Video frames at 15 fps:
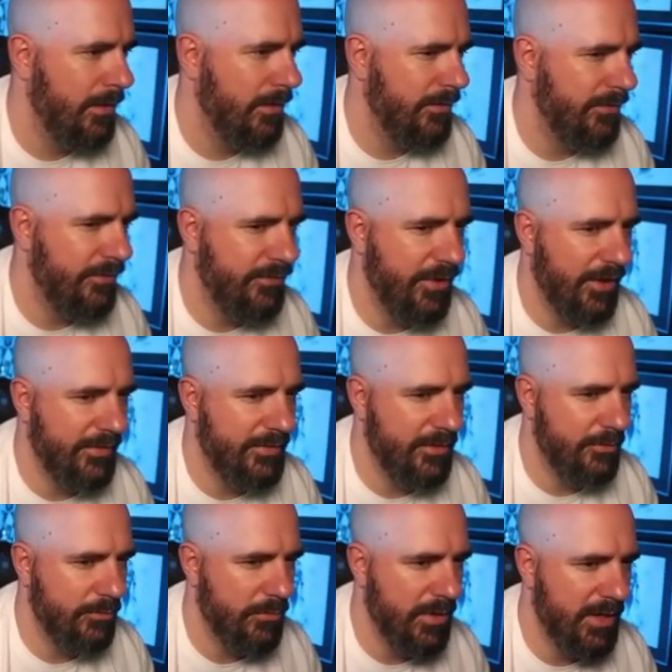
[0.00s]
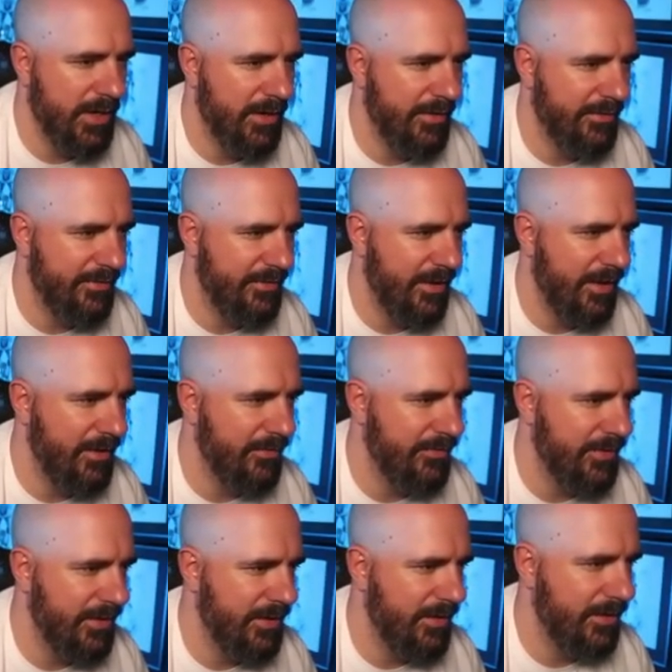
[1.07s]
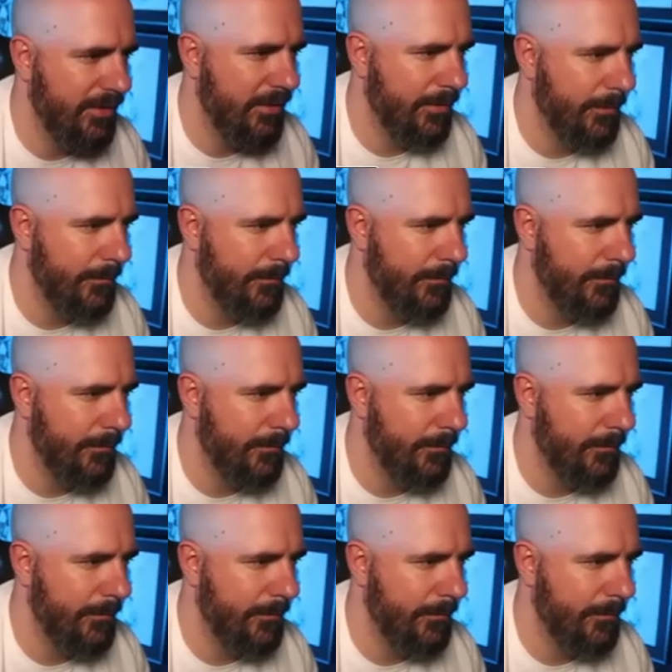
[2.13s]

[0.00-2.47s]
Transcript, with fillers: Justin Reid is safety.